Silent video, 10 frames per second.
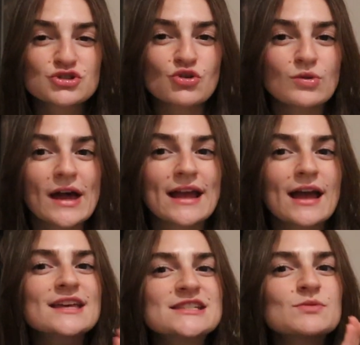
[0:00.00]
So
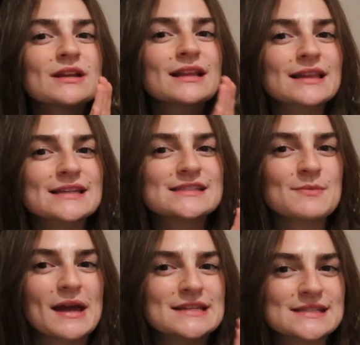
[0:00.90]
like this one at least
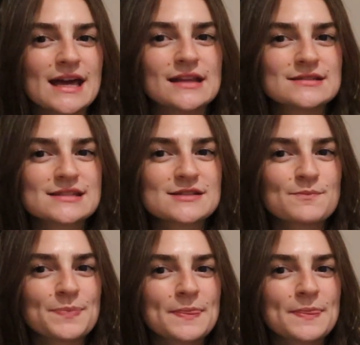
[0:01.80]
made sense.